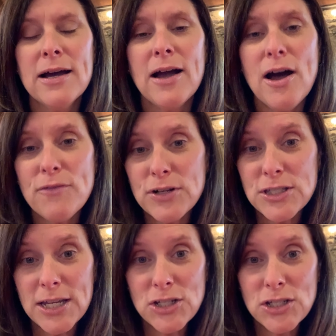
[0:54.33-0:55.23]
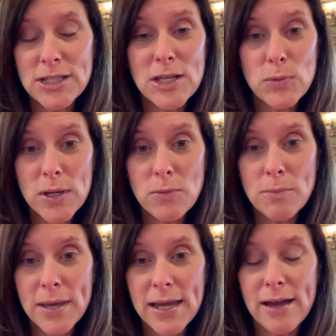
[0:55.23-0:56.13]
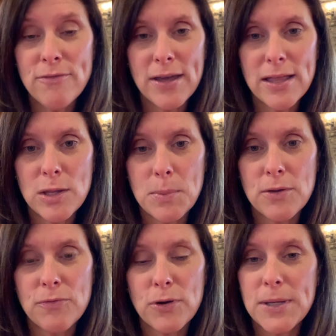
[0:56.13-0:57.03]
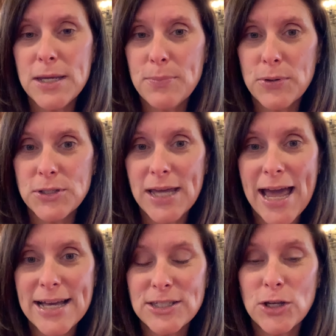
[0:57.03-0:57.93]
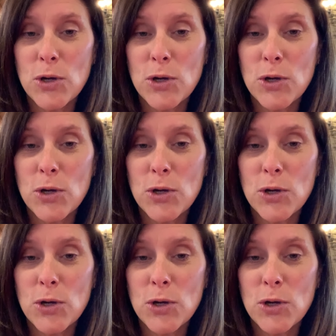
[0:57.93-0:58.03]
conversations that we will make available for people to ask